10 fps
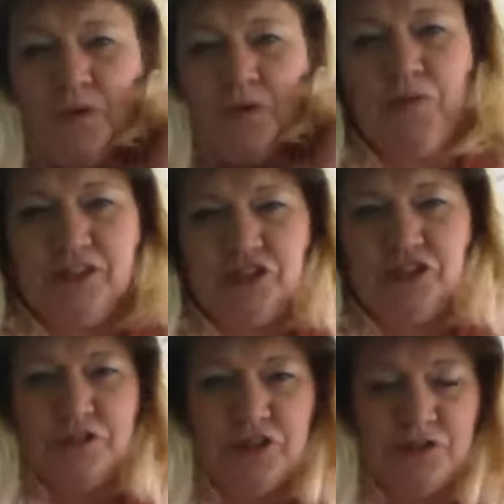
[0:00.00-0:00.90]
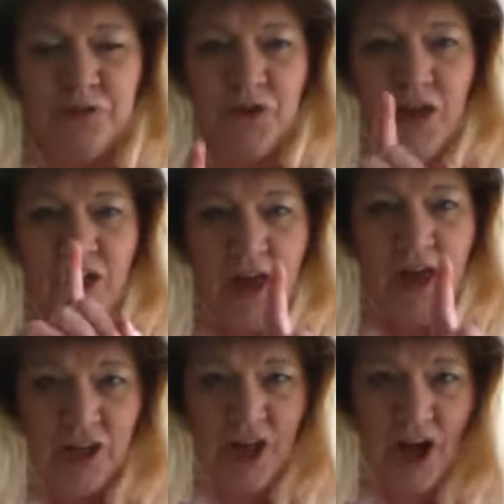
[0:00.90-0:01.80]
We want you to
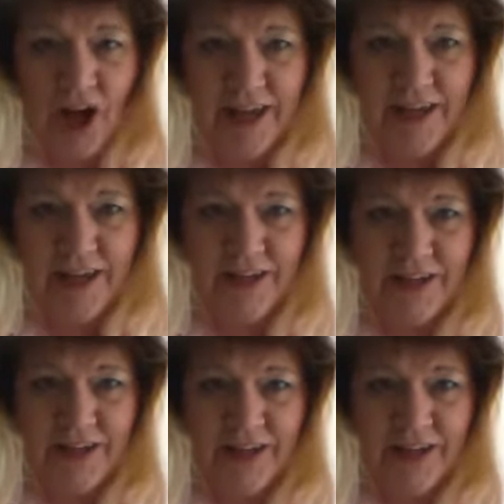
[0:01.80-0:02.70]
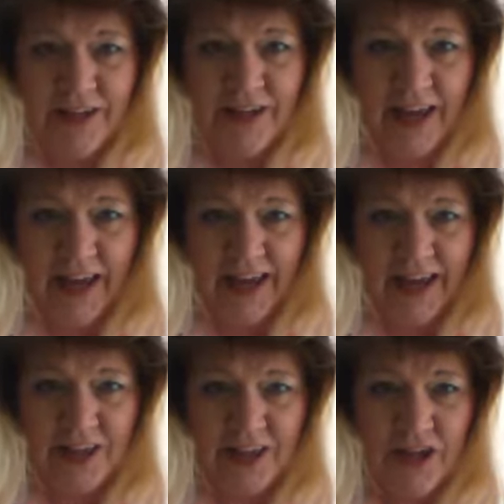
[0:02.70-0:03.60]
like
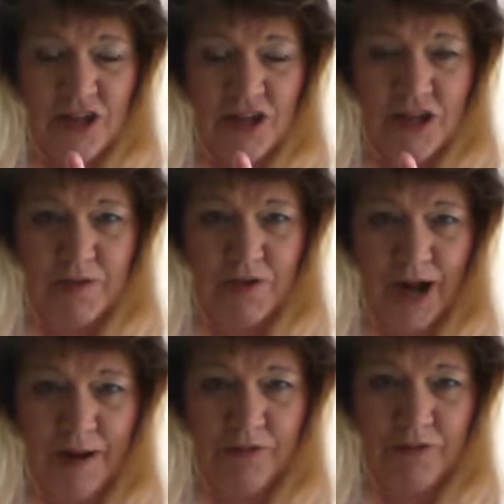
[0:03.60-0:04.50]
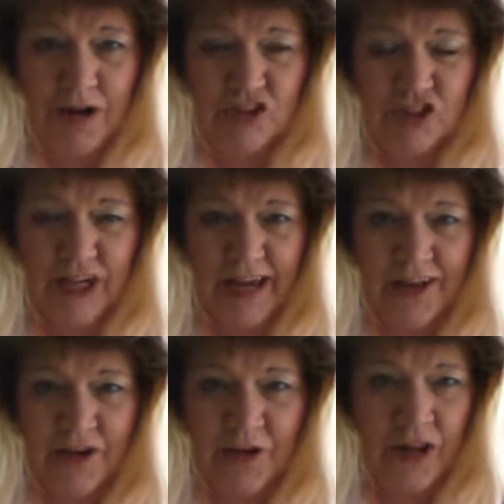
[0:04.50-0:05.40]
and subscribe to our
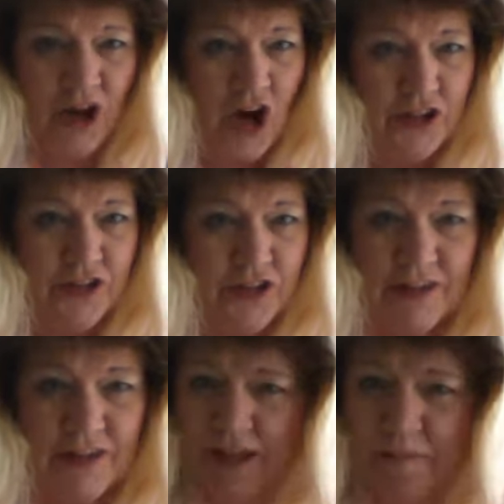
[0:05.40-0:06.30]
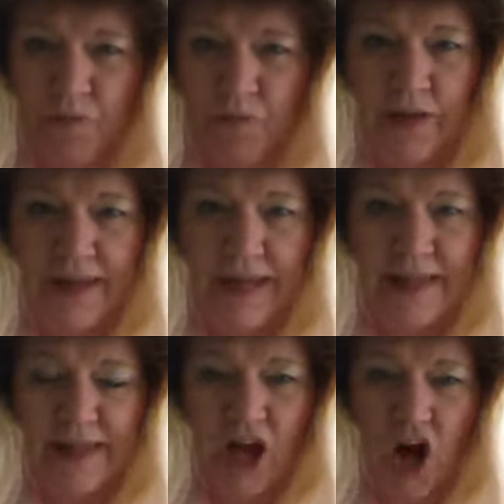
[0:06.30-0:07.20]
channel, and all this is going to be really
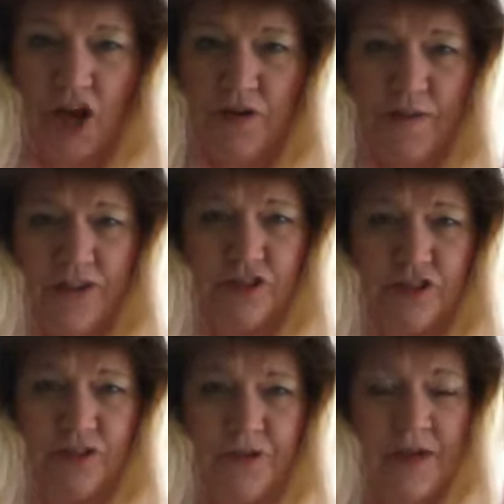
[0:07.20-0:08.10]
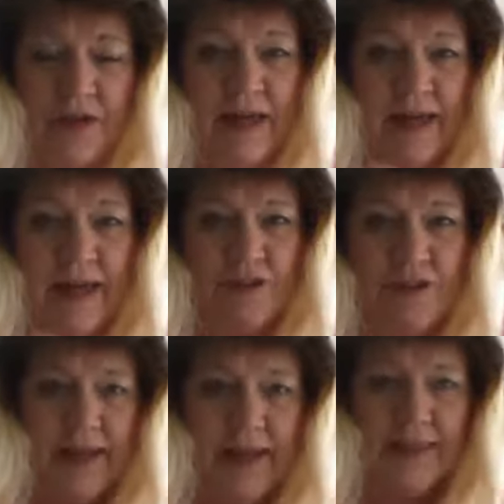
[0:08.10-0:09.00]
easy. All you have to do is
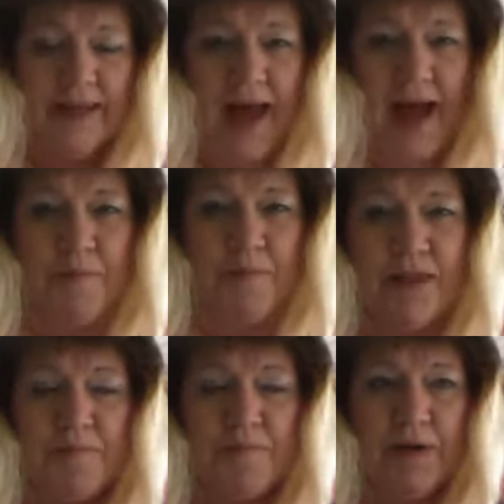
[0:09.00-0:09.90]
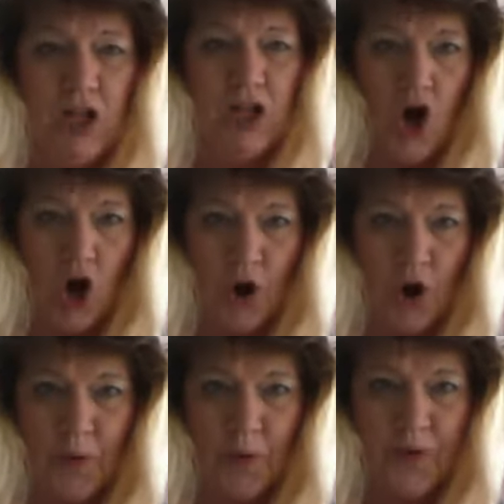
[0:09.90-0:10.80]
write in the comments
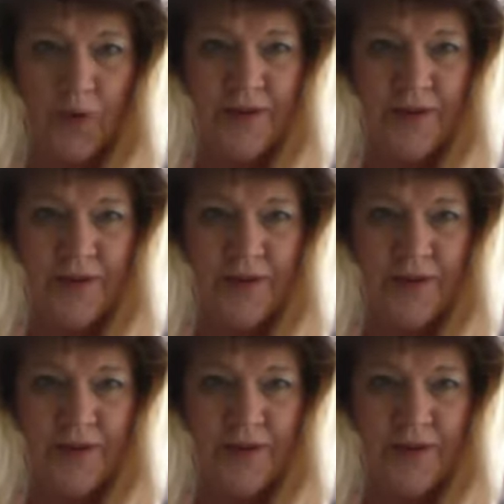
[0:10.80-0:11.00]
below